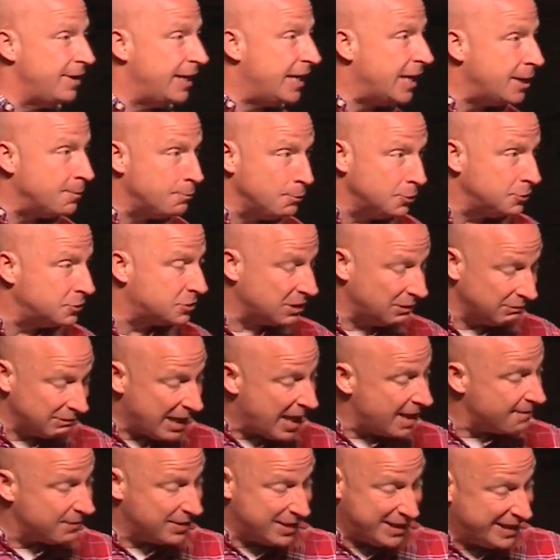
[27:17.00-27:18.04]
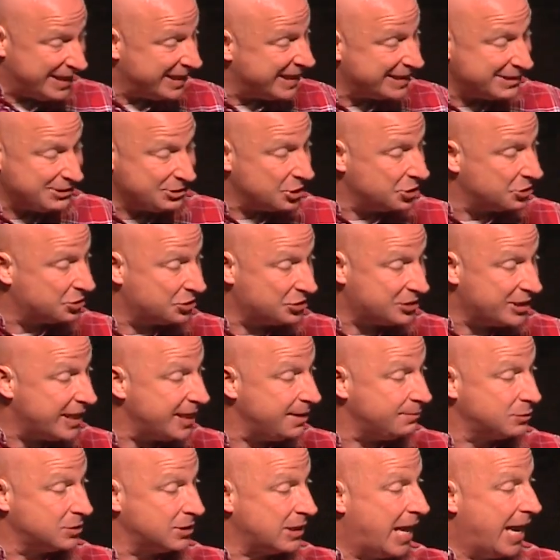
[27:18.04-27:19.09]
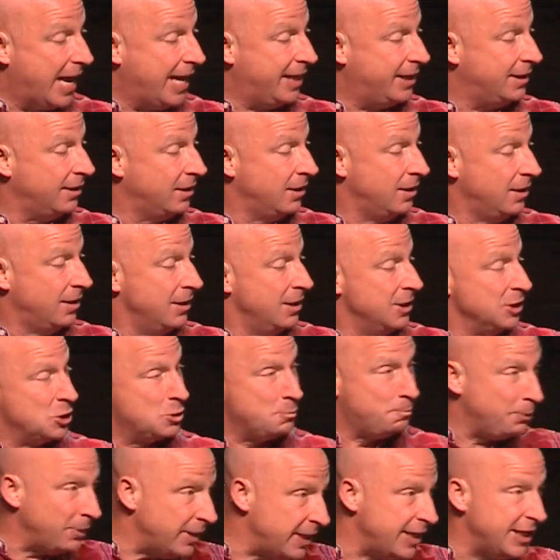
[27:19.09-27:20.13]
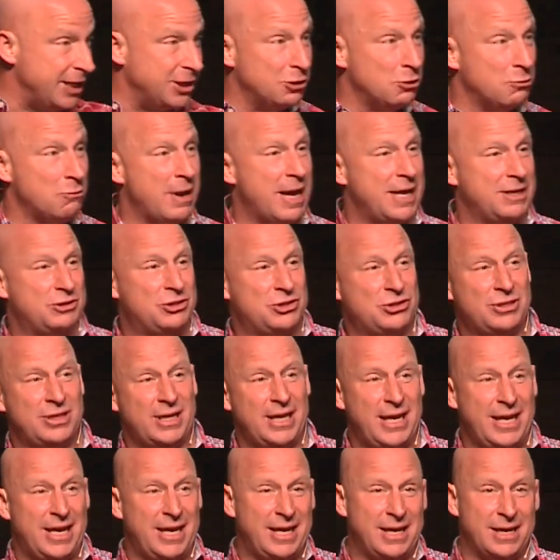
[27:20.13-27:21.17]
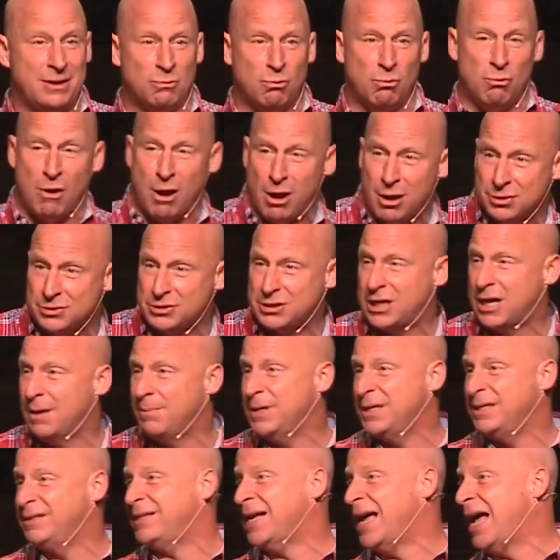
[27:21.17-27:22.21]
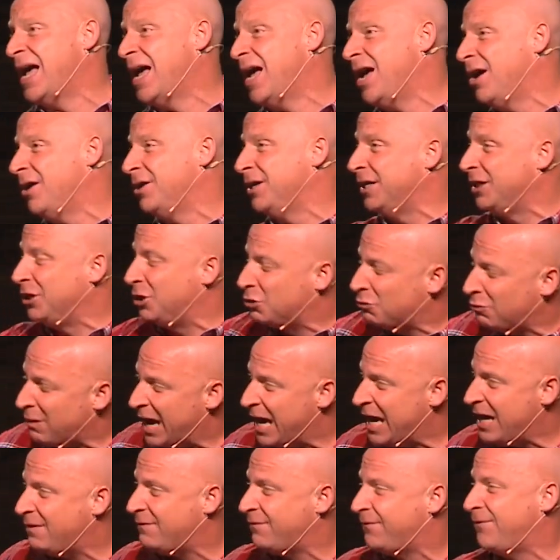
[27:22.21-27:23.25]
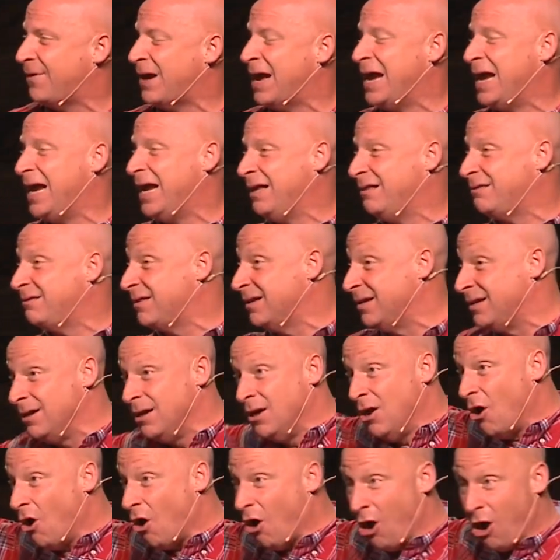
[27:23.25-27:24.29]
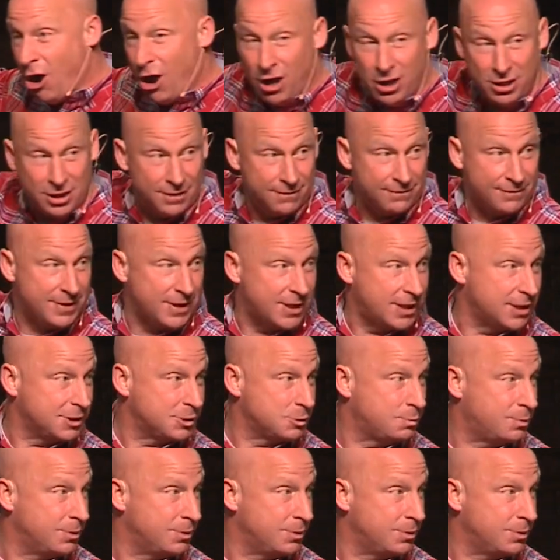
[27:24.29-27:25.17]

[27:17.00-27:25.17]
Hebrews 11, and it just seems like splitting the Red Sea and walls coming down and great faith and all of this.